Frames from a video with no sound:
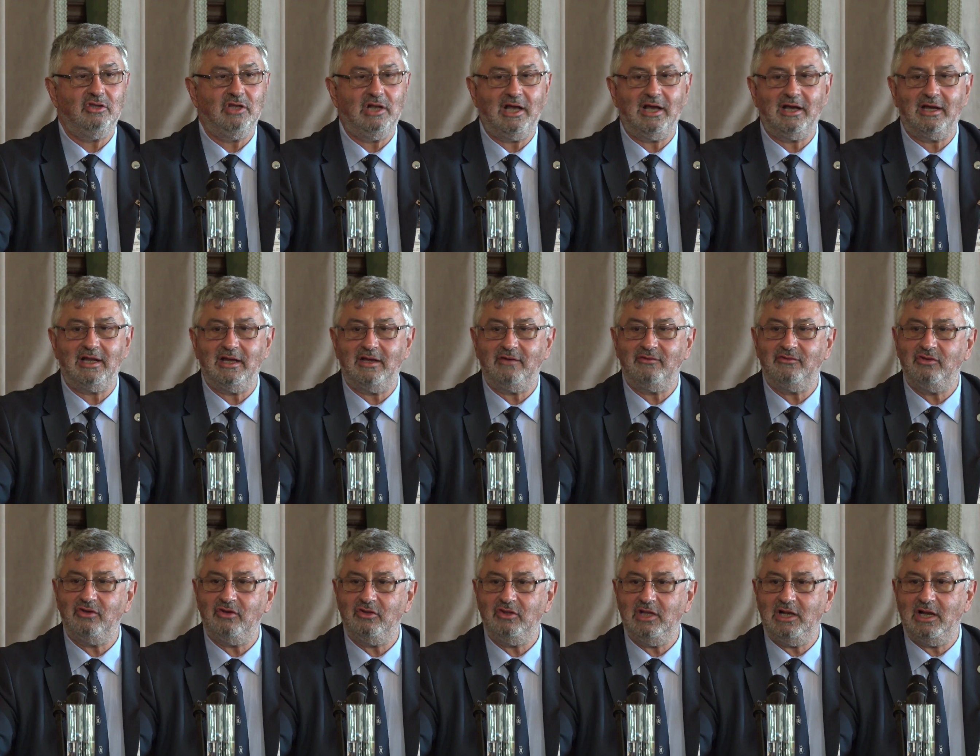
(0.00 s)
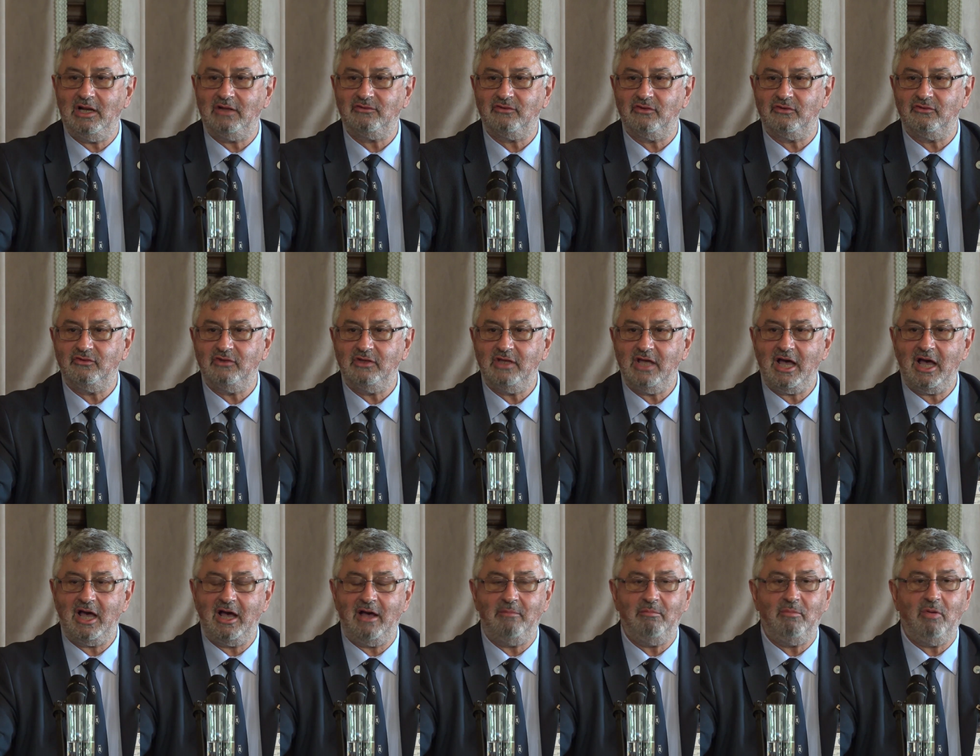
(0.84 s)
when we
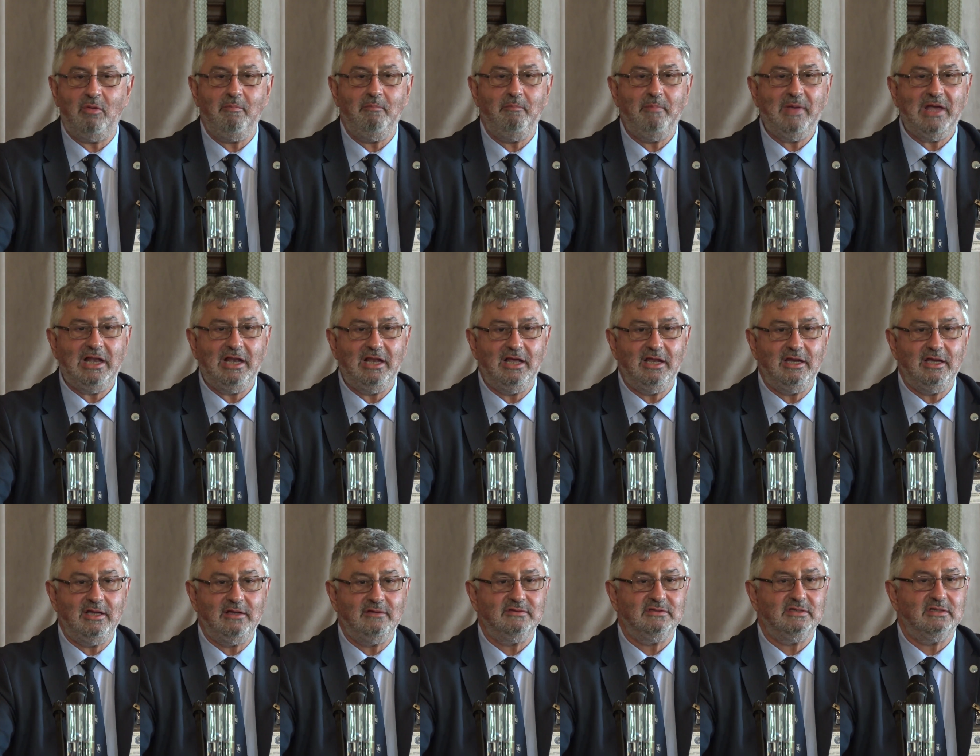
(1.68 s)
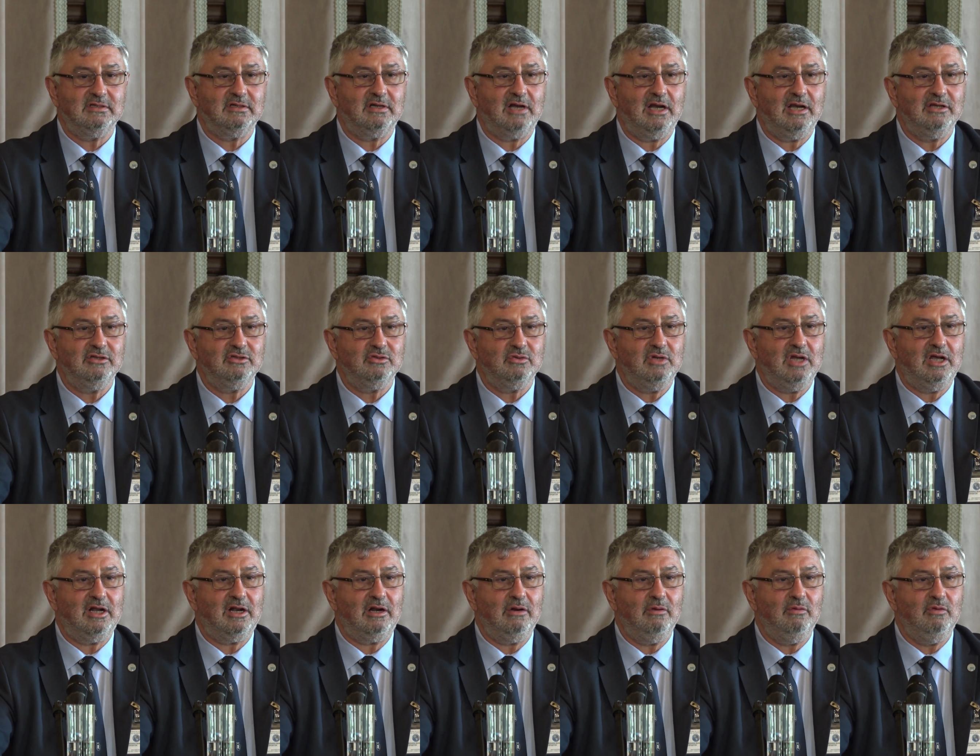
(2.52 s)
celebrated 50 years of the Mount
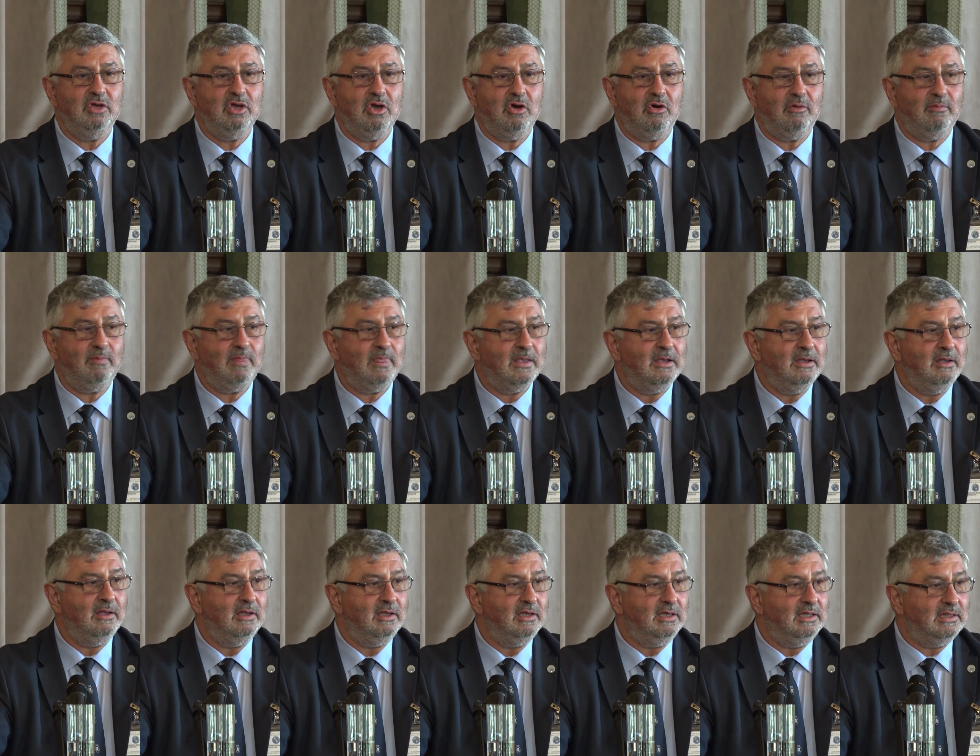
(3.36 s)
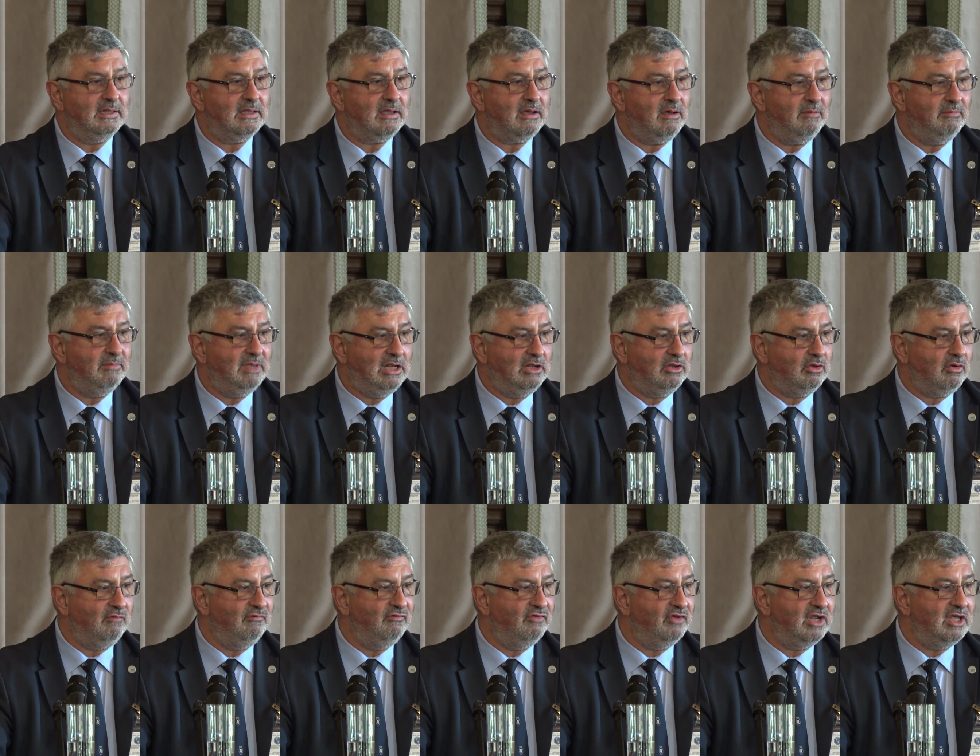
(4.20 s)
Pillaring organization, we had a
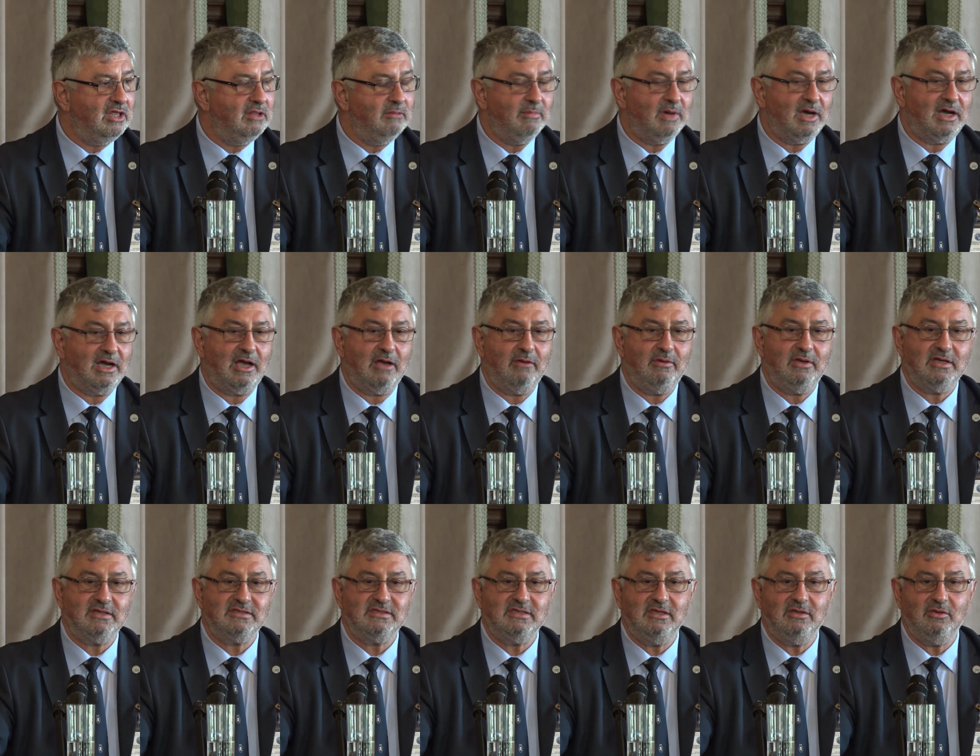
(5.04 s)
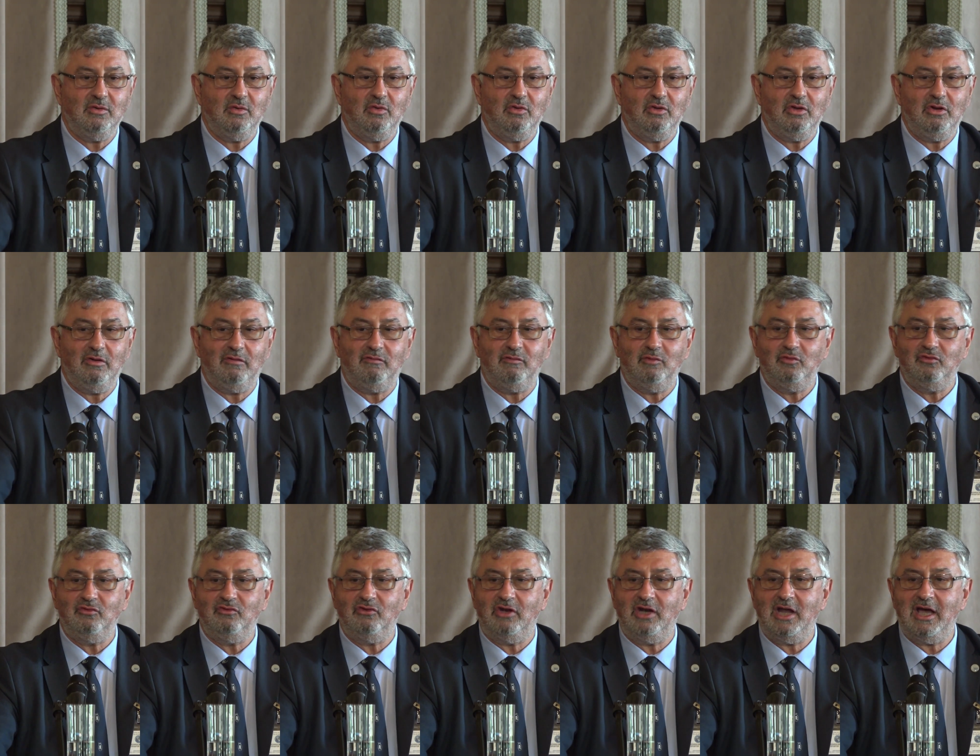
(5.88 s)
meeting. Milton
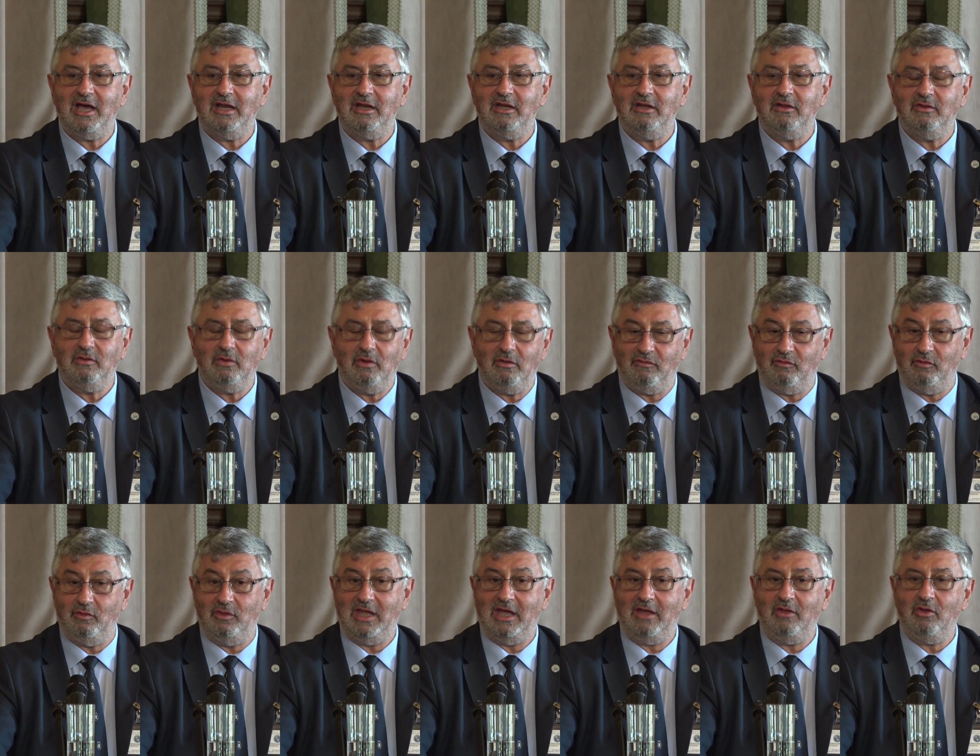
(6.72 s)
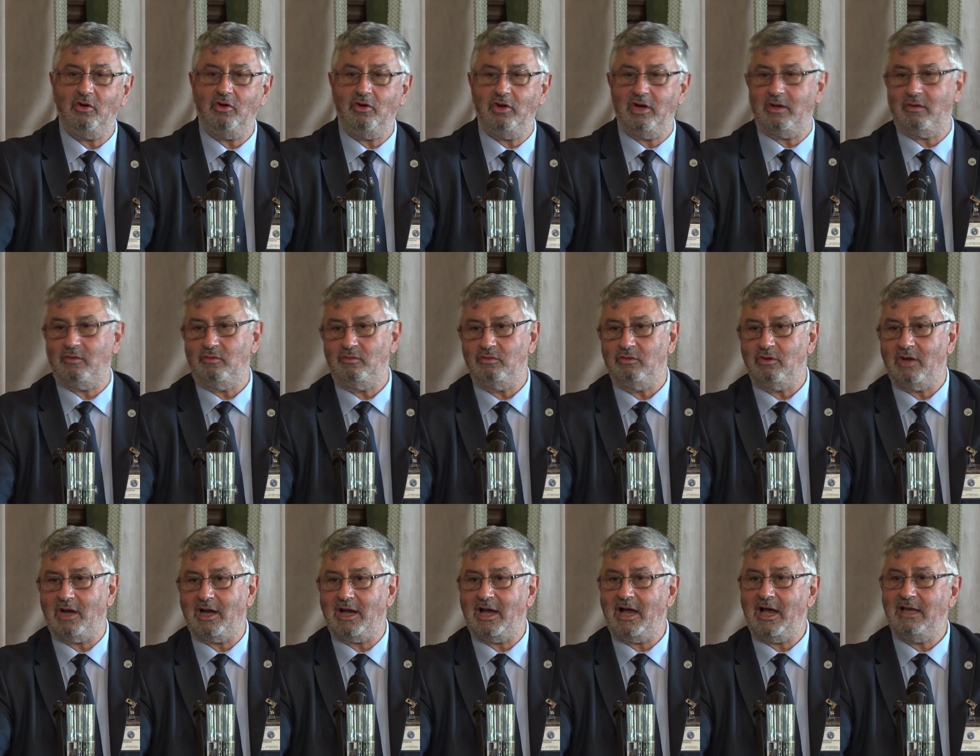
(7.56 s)
Friedman was there. He had been
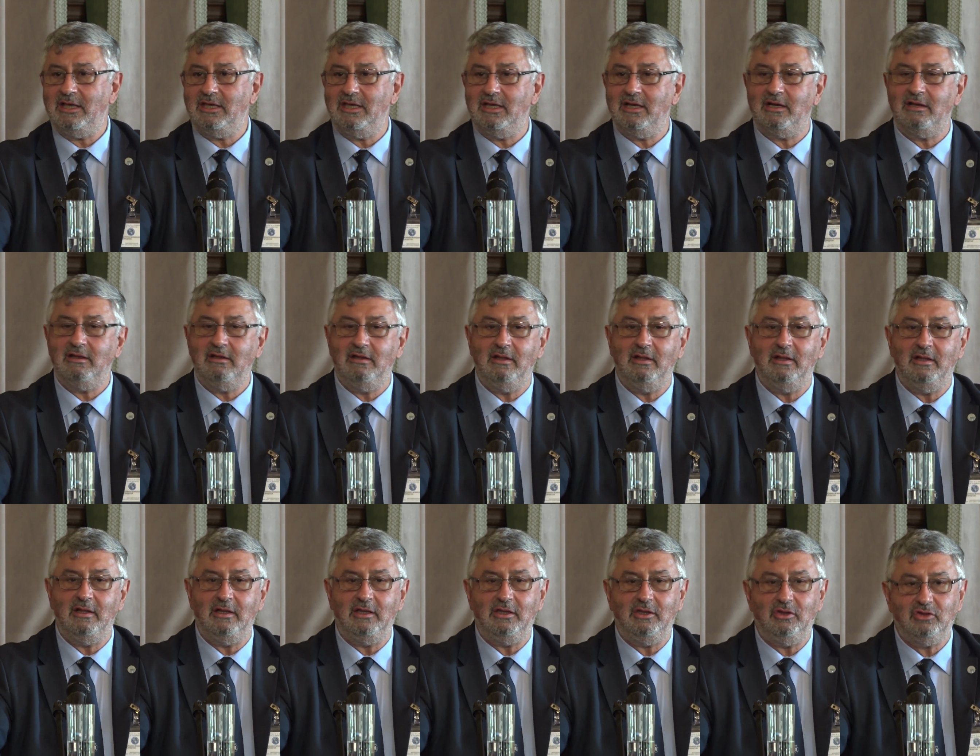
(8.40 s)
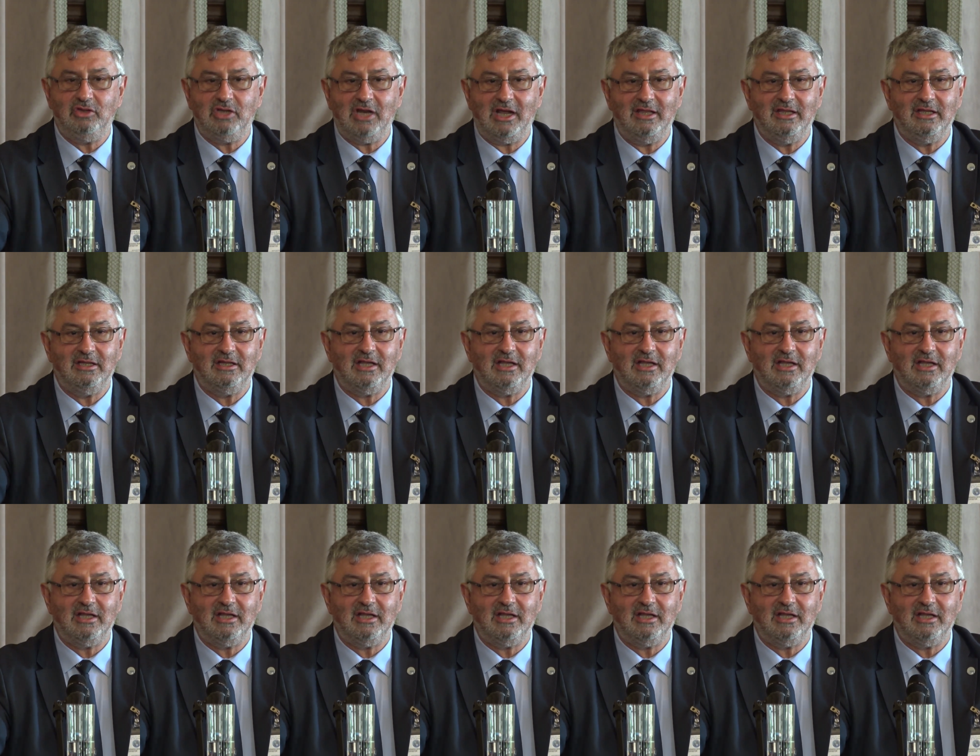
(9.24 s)
a founder together